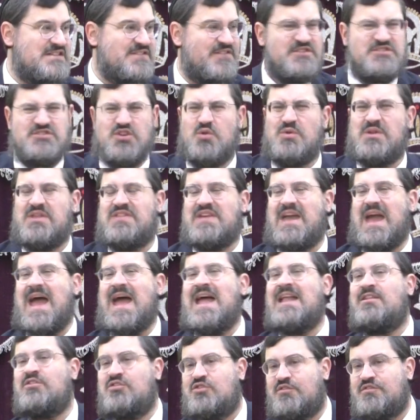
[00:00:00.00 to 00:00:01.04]
If it's only the
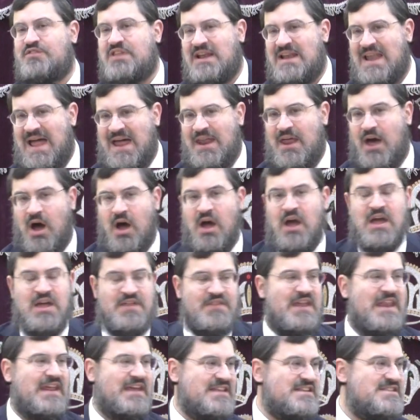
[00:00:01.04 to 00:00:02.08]
end of the letter
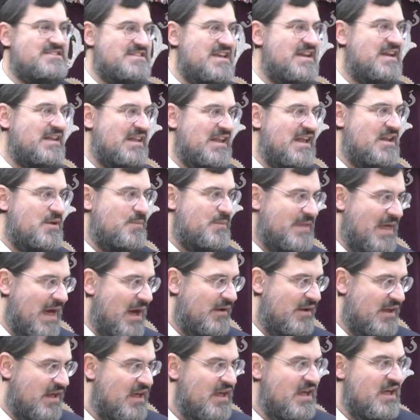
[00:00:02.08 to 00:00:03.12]
that I could see clearly
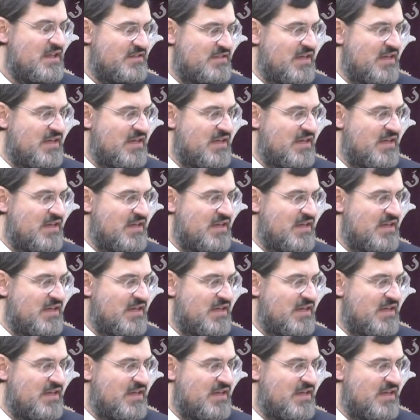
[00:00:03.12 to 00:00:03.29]
without it,